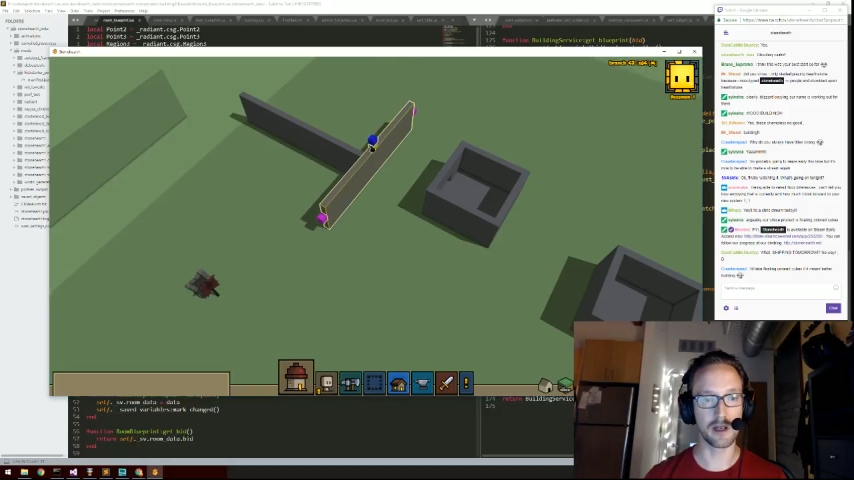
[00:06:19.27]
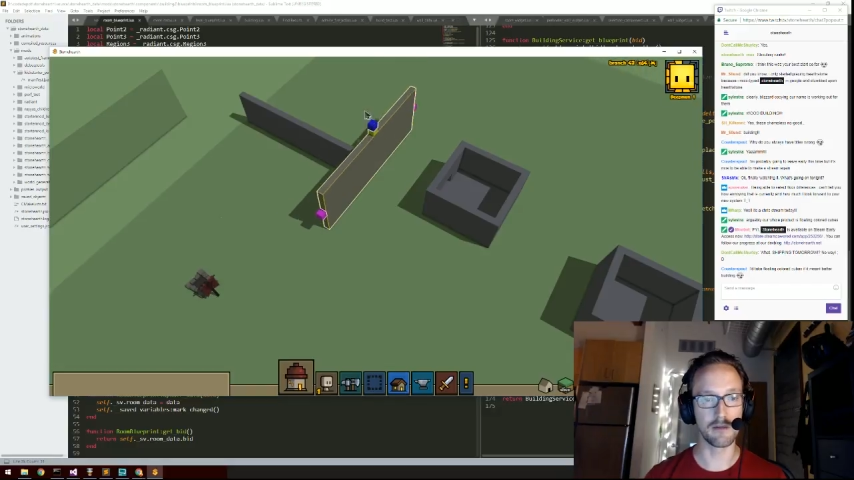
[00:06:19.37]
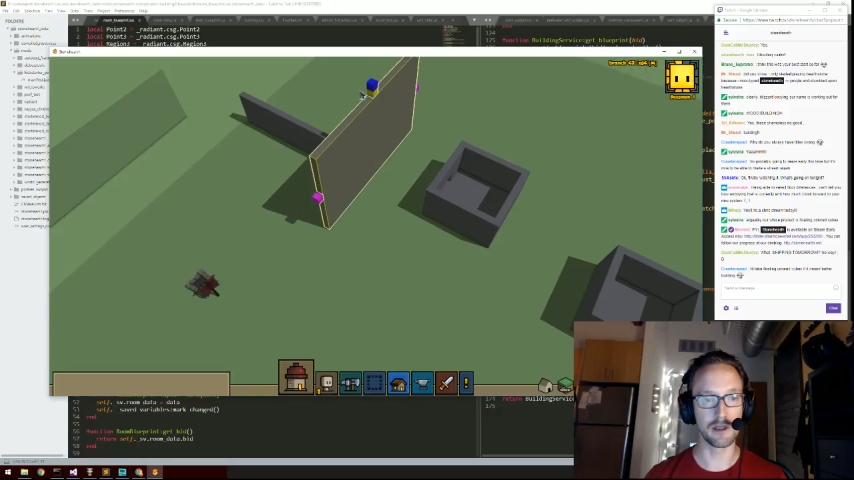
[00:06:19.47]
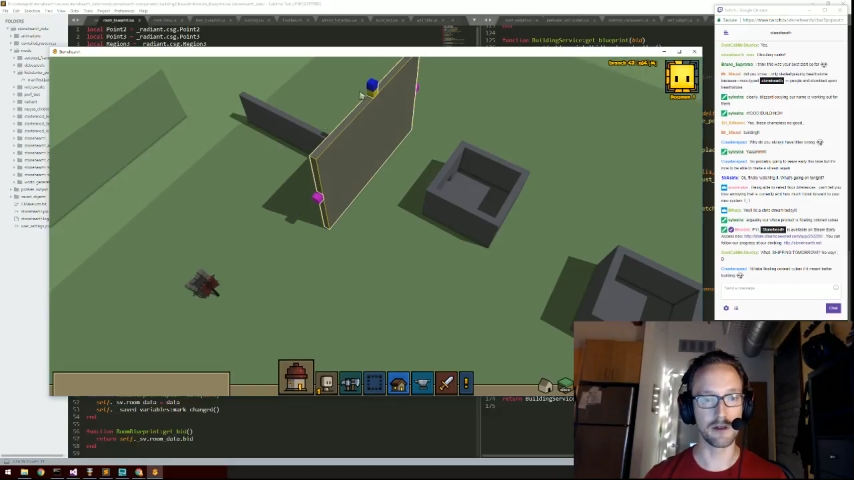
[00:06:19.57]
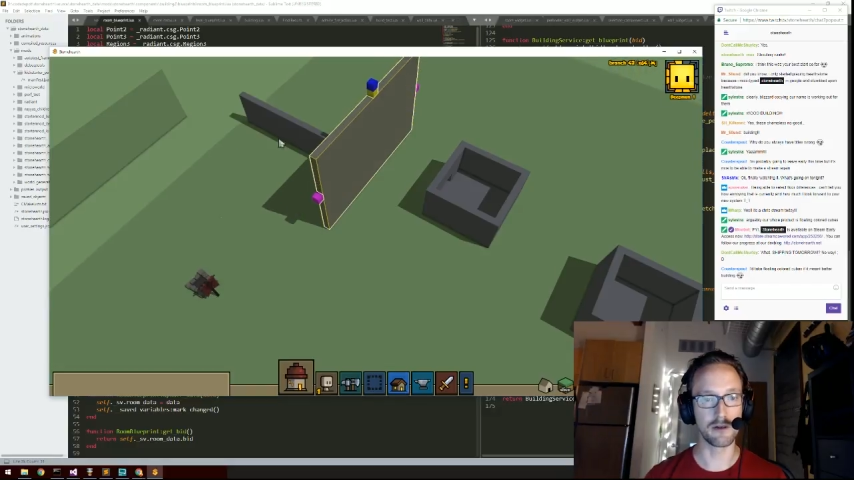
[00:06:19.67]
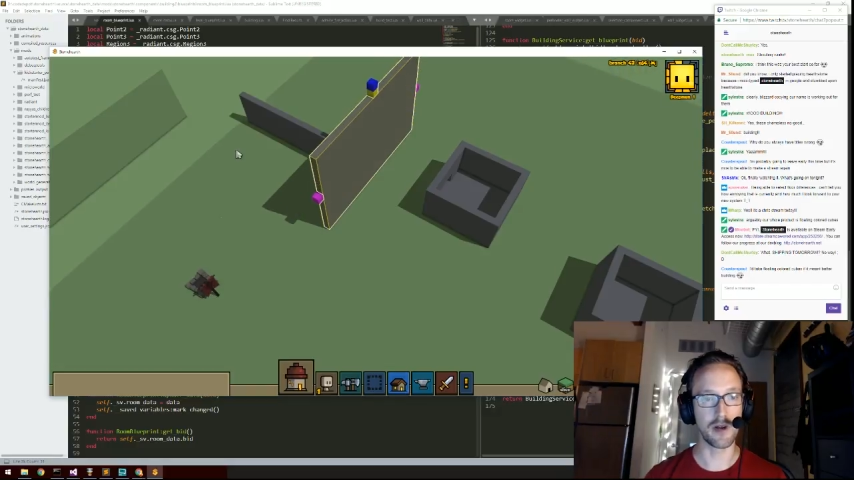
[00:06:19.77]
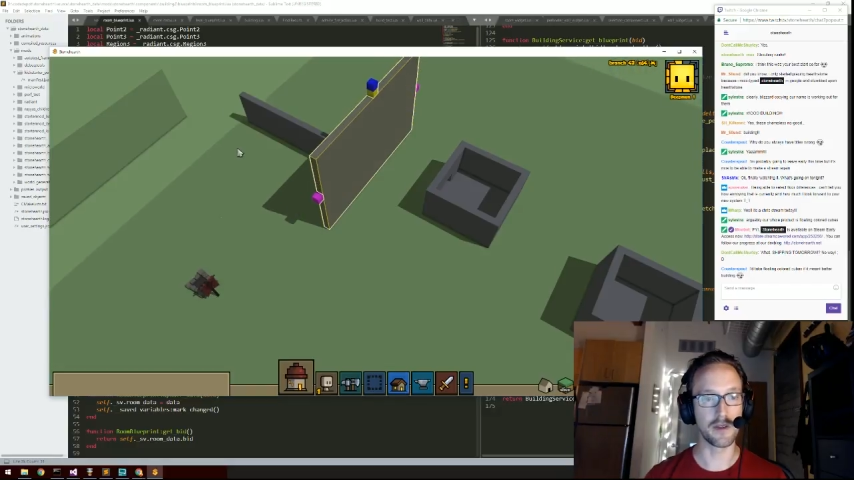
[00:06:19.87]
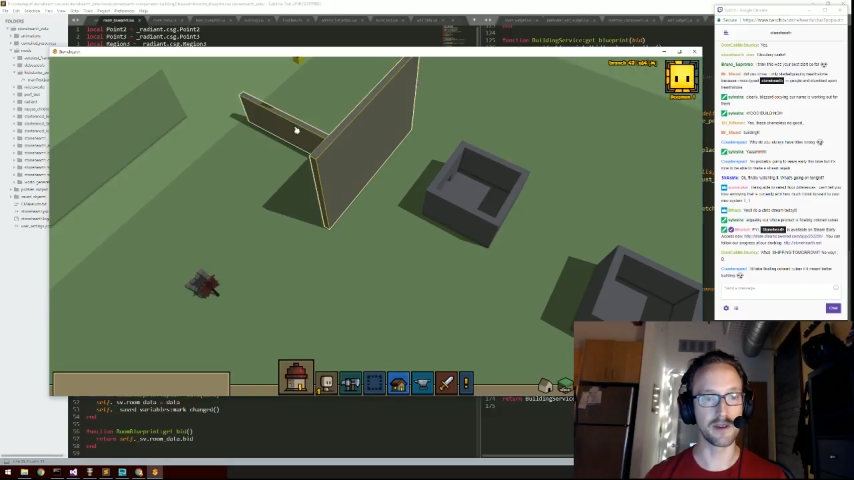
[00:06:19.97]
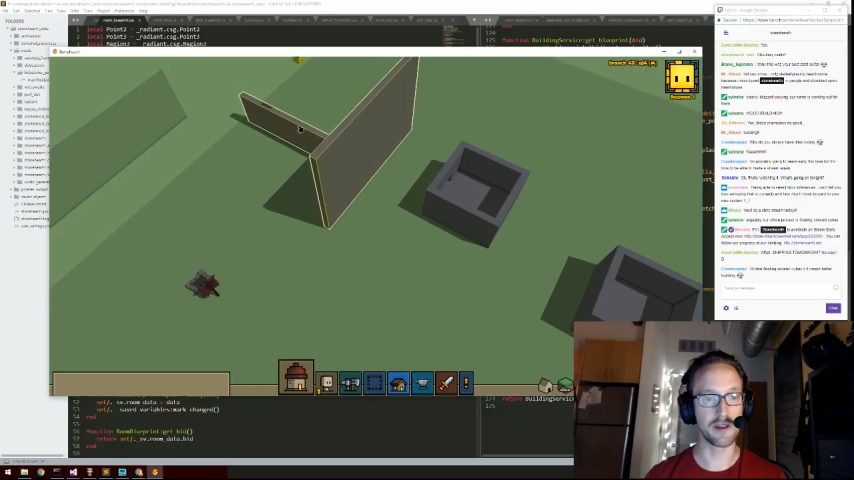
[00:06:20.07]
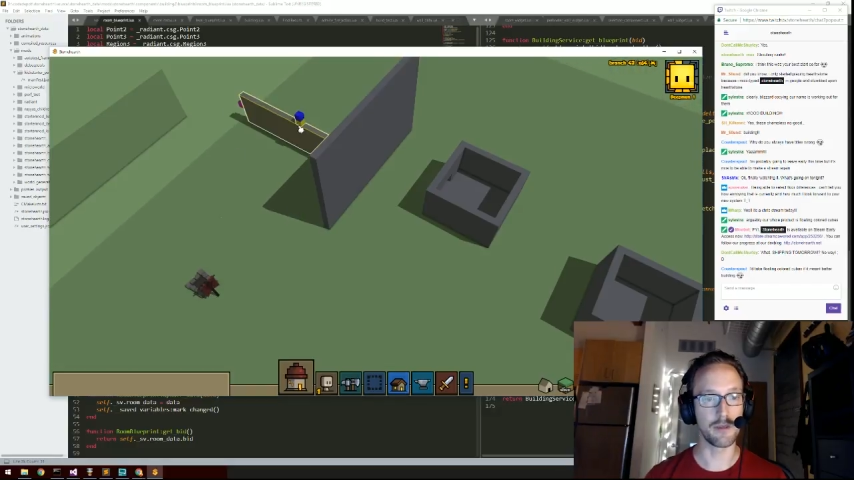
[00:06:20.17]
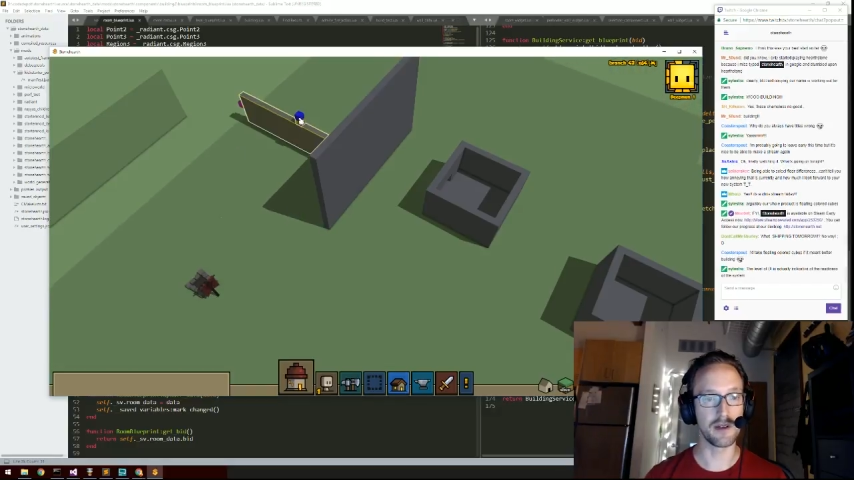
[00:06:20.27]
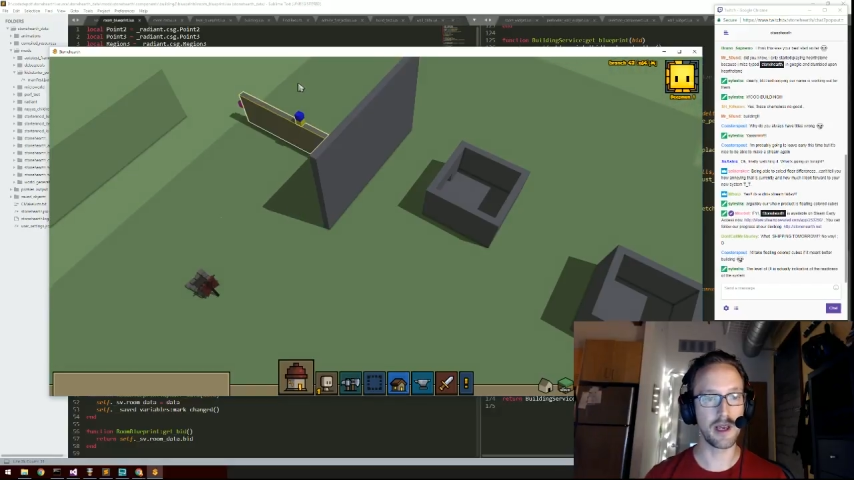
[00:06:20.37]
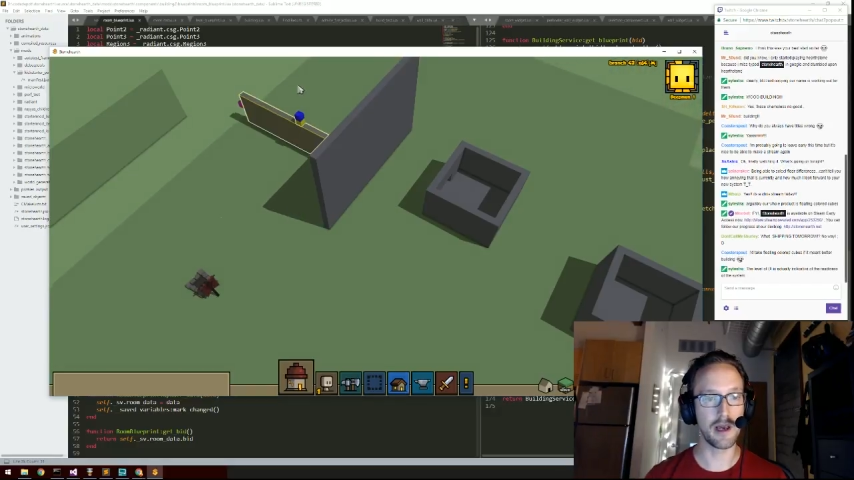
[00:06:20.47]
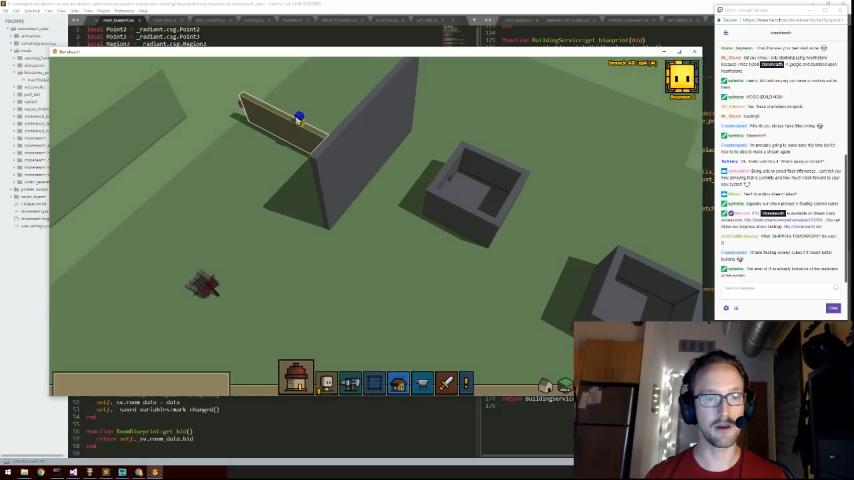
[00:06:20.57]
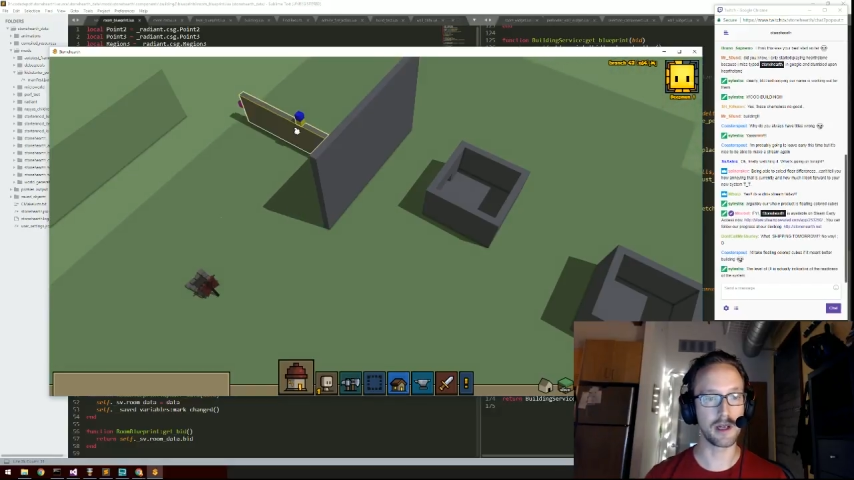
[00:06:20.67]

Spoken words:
can drag this up and down,